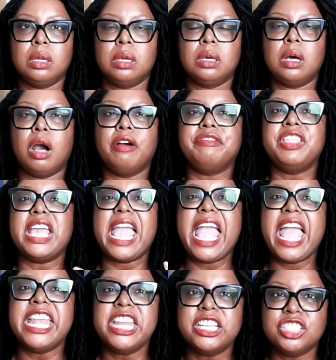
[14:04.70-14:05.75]
of the
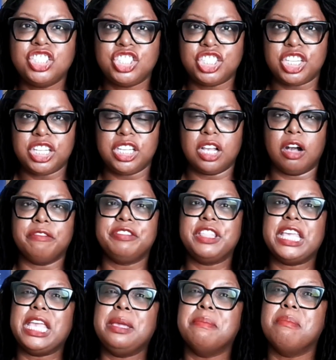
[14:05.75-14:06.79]
energy, of the
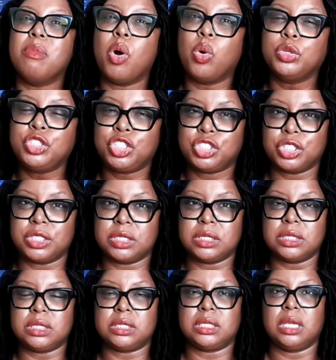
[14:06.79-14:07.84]

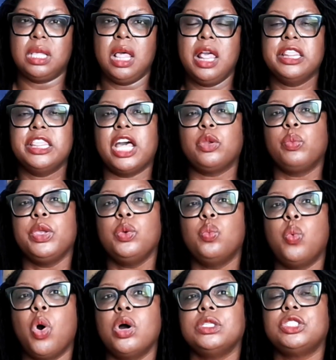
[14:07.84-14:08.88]
emotions that we
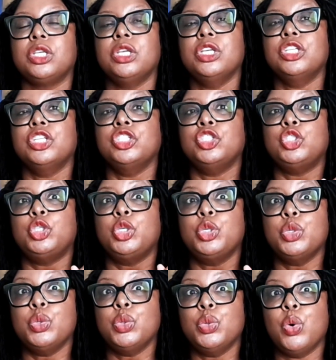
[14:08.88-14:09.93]
want
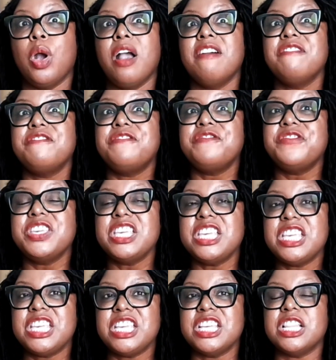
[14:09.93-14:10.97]
to
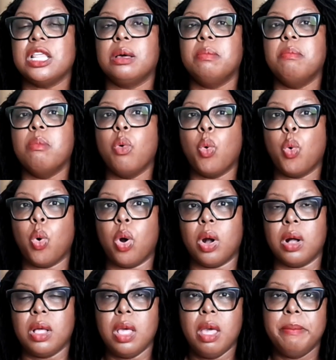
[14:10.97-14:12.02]
feel more.
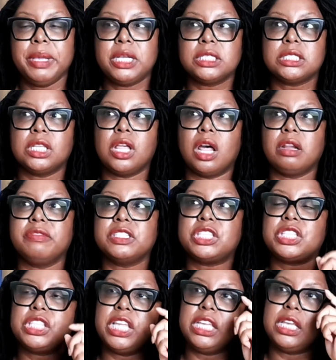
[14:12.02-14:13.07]
Because a lot of us
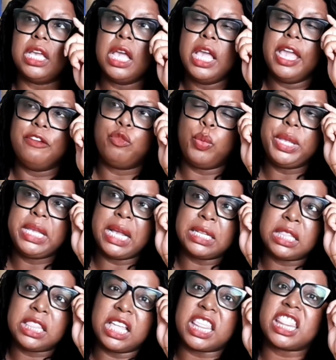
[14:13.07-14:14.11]
think if we
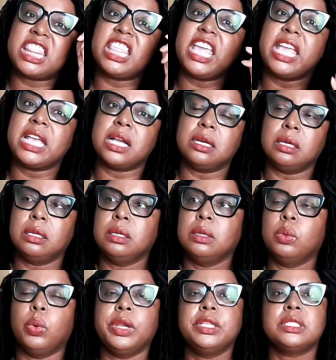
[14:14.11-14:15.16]
get the thing,
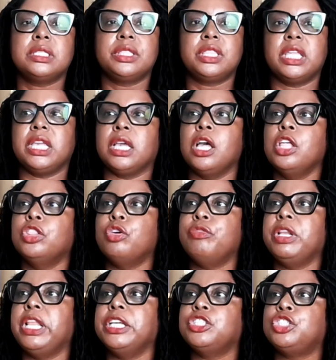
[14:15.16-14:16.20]
what is the thing? The
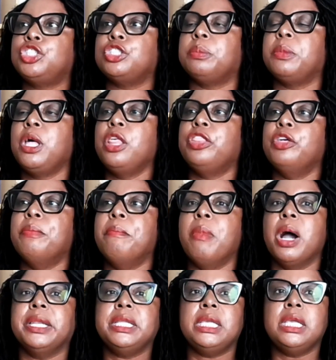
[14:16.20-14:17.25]
relationship, the
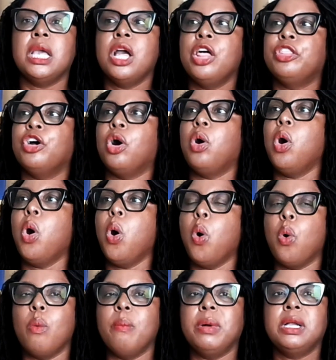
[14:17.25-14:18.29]
money, the
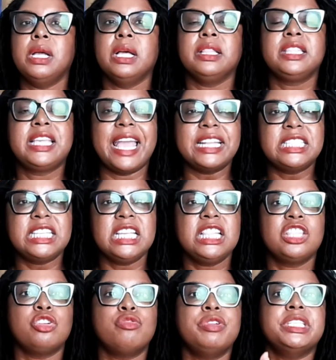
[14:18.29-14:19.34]
home, getting
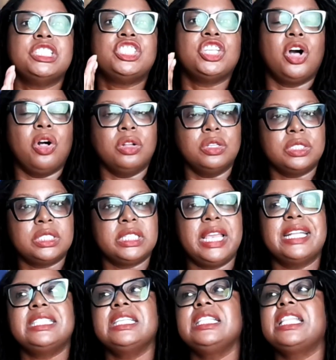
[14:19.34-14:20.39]
the results,
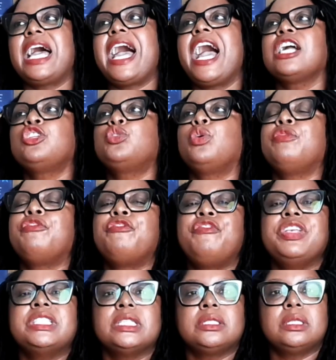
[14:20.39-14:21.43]
getting the actual
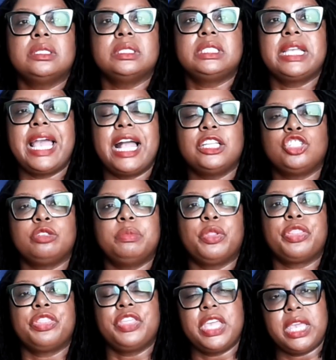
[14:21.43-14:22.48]
physical, tangible
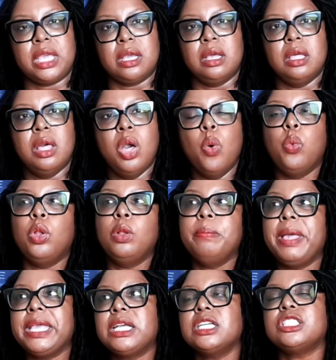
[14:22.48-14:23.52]
thing will
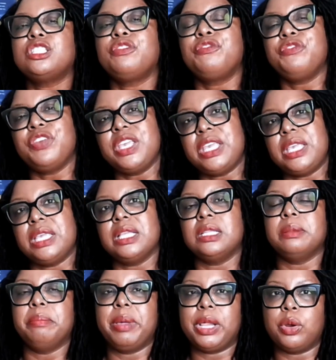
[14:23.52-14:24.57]
make us feel
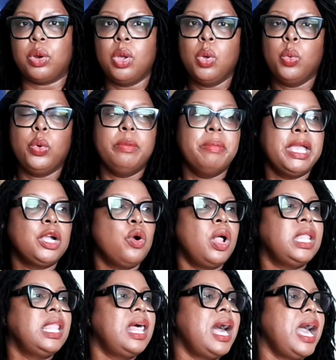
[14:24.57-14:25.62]
better, will make our
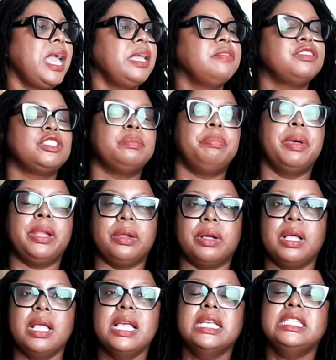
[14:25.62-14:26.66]
lives better.
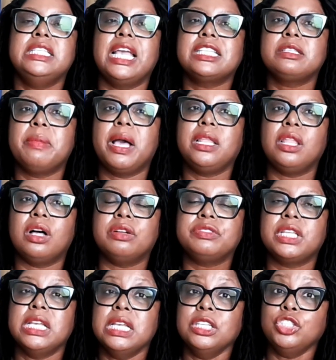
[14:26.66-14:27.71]
Yes, my
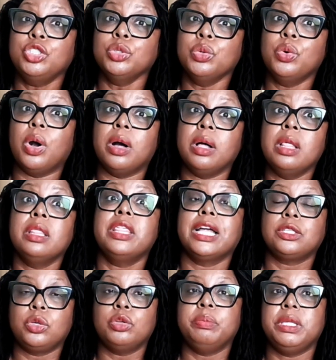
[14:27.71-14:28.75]
loves, sure, that
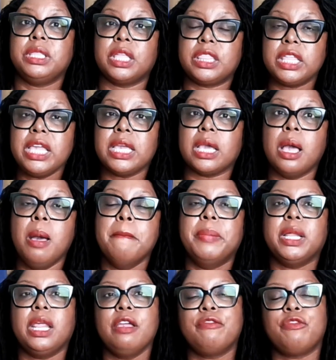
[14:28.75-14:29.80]
could be the thing.
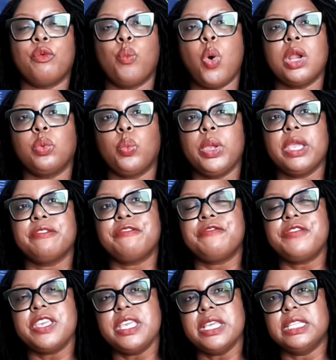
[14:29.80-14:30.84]
But if what we're
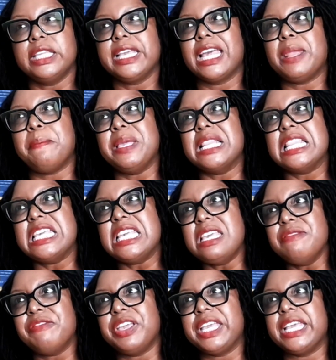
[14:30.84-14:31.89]
feeling and
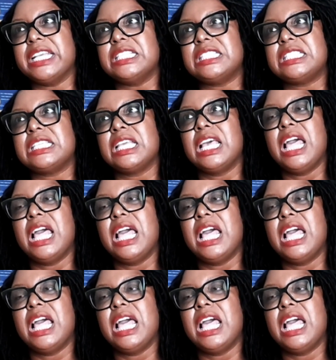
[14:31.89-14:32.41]
believing is